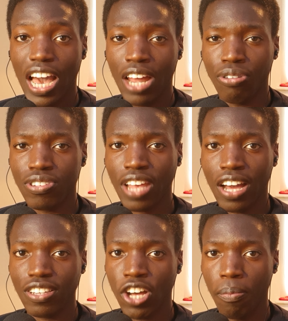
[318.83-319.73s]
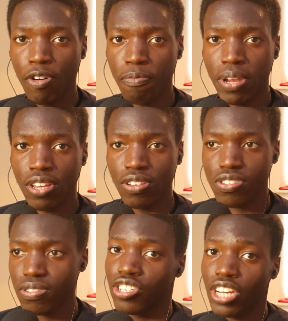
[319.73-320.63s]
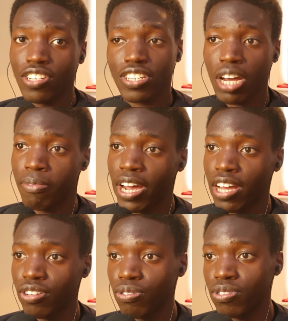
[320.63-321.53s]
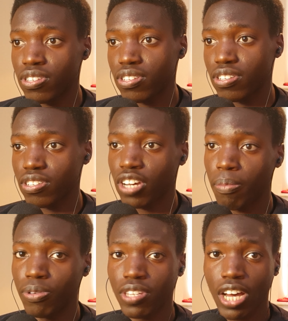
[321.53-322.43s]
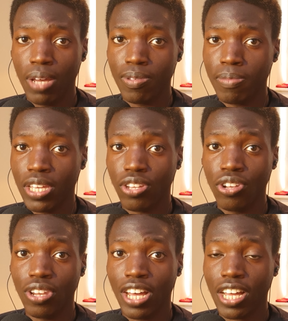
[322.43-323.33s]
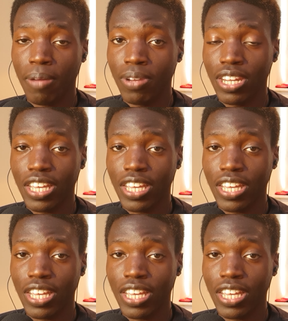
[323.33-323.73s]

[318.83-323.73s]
And I'll just act out both players. Change camera angles a couple times, make it look like I'm in the